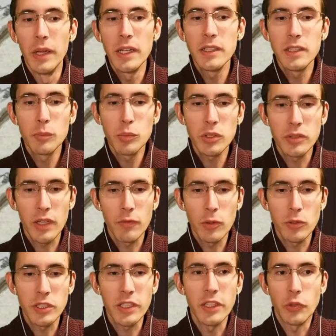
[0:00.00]
many temple
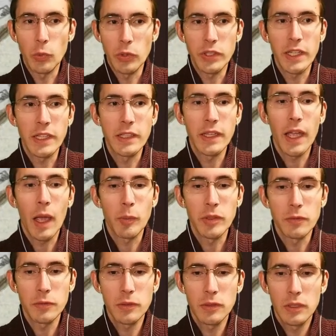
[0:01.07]
devotees were taken
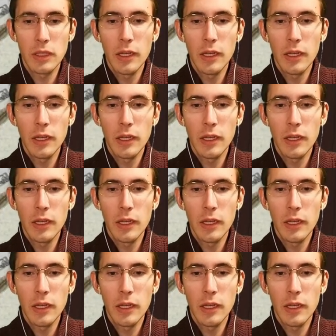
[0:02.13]
captive.